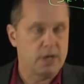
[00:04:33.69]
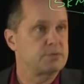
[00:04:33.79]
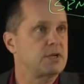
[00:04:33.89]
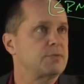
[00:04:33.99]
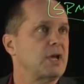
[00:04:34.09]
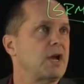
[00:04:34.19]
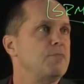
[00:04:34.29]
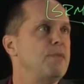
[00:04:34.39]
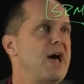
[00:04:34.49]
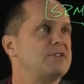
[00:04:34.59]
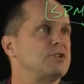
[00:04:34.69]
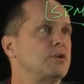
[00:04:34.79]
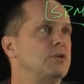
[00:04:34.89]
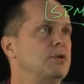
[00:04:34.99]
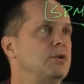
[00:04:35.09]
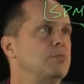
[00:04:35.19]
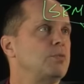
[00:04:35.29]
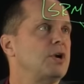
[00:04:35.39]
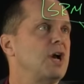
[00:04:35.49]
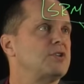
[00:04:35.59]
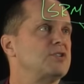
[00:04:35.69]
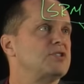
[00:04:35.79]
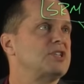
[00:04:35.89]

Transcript: Something like a master production